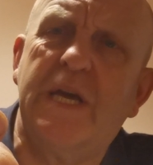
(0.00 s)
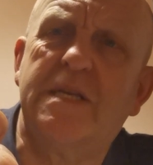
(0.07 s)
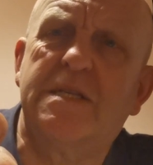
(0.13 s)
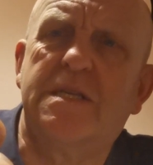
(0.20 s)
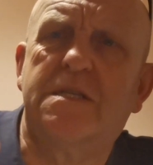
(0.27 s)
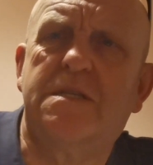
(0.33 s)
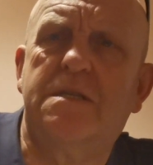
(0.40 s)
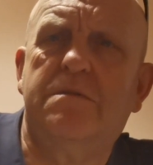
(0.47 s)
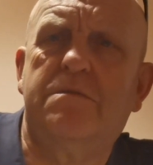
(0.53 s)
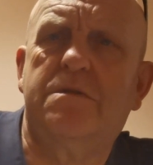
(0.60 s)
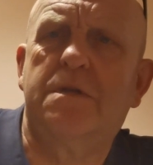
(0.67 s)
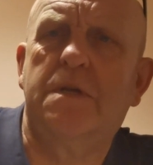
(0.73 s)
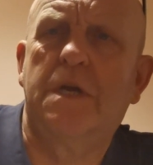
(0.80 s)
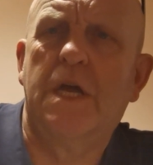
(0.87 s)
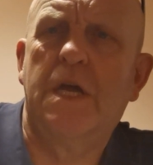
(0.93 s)
is. It's
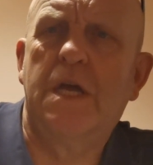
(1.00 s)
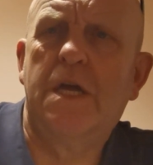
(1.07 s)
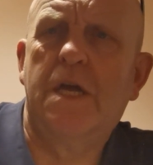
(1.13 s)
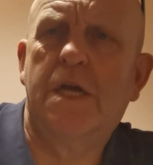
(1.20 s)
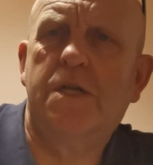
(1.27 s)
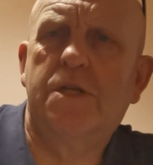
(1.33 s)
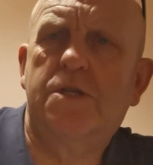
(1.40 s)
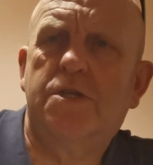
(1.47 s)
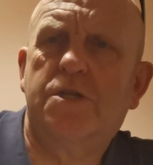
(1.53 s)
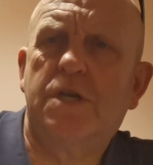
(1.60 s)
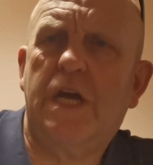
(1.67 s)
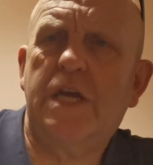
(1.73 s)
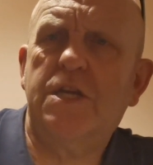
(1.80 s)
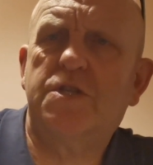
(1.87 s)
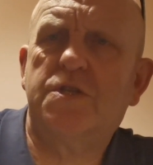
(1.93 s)

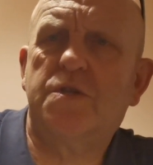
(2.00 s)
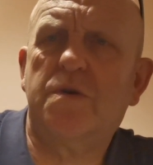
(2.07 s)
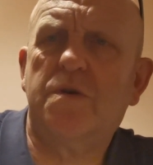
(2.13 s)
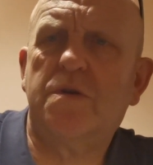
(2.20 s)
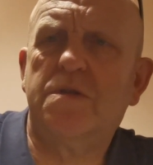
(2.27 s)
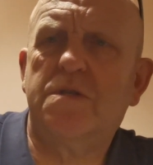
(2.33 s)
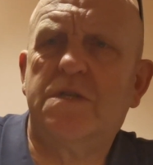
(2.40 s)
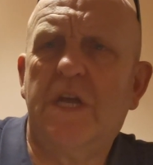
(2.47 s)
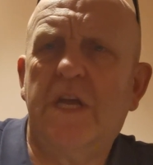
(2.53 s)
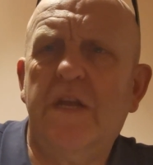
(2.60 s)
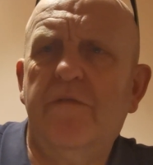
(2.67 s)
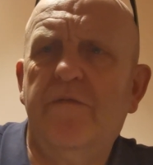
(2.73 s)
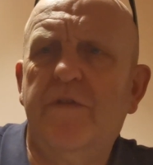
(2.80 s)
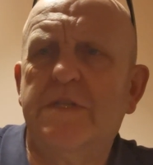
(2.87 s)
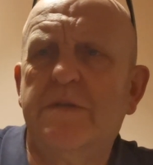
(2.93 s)
Jason's
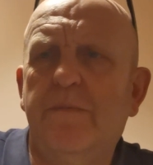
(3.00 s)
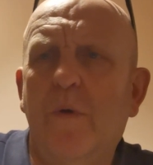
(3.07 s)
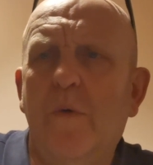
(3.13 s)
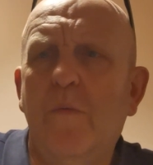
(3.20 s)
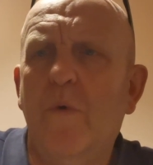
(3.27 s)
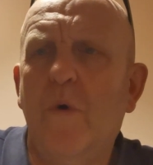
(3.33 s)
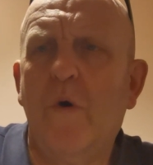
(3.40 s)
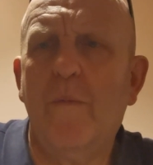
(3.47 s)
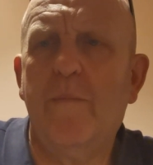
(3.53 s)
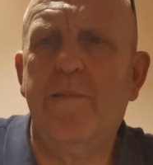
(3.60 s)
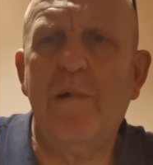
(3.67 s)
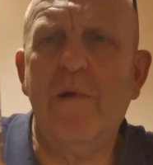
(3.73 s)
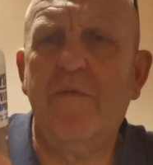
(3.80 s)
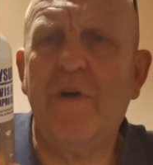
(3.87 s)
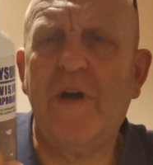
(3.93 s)
Invisible
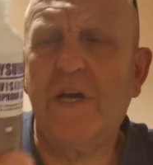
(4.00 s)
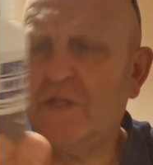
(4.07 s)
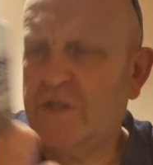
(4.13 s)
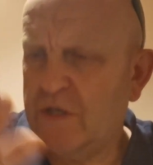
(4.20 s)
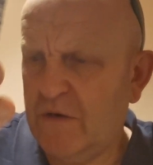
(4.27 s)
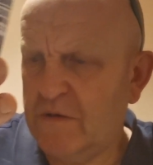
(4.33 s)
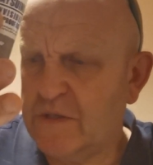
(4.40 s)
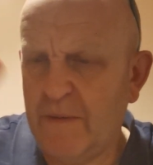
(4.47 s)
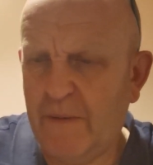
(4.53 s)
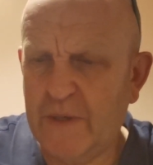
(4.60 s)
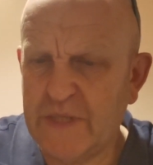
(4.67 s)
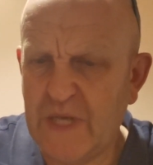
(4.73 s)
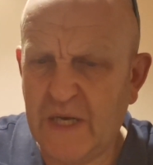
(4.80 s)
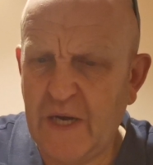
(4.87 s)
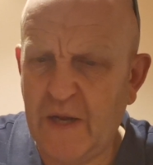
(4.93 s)
Waterproof Agent or something. I
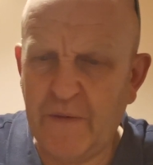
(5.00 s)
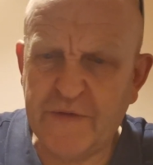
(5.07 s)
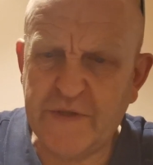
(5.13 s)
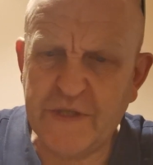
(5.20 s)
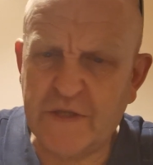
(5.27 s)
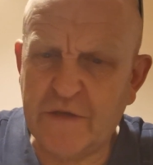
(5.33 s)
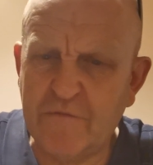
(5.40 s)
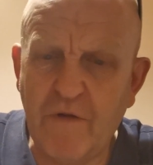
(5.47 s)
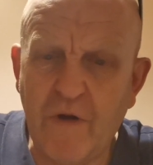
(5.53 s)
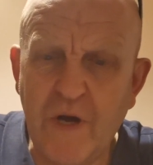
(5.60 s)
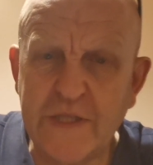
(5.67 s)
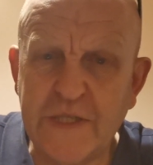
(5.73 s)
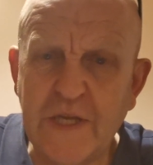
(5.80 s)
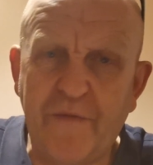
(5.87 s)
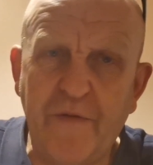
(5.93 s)
don't know if it's the right
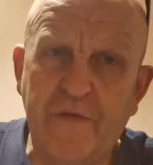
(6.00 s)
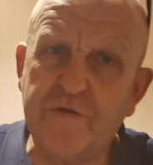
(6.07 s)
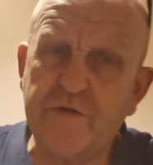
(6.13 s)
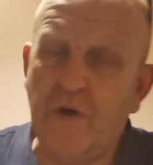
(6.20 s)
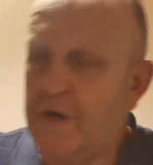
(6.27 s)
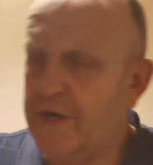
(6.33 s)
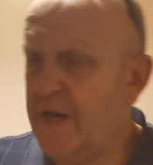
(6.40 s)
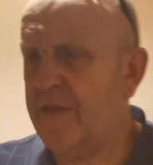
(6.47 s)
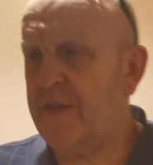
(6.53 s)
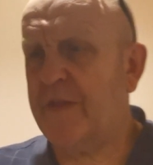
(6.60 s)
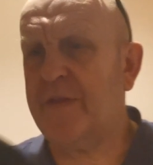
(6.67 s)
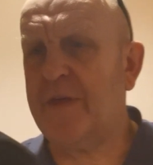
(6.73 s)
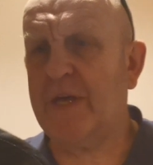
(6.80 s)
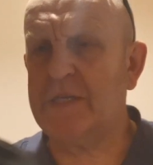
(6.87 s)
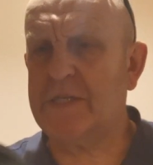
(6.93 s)
stuff. I've tried other
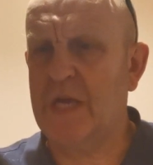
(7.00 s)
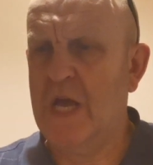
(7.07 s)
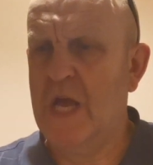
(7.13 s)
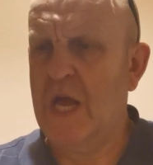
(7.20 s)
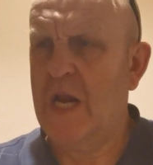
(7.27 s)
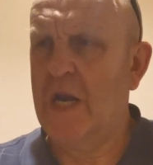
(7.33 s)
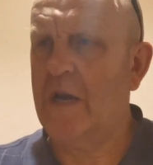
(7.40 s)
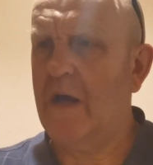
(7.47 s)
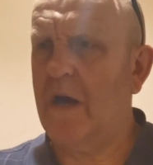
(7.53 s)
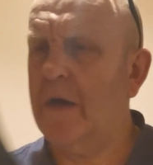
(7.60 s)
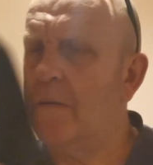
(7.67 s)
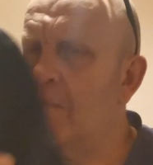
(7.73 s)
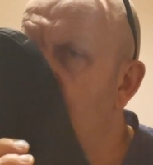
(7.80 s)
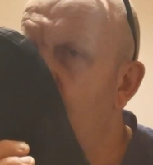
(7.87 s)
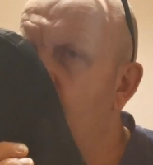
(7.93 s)
things, like
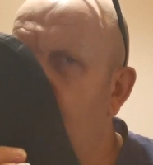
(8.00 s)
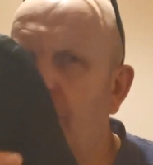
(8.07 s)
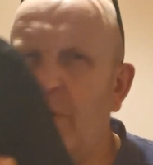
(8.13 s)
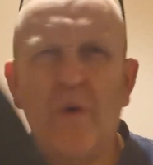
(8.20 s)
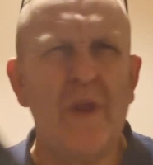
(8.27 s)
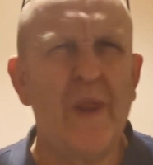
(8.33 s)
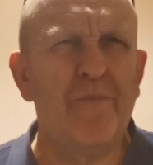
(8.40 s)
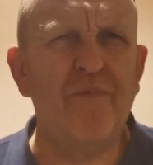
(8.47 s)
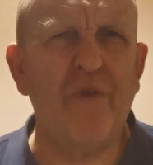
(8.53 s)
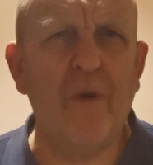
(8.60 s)
quite a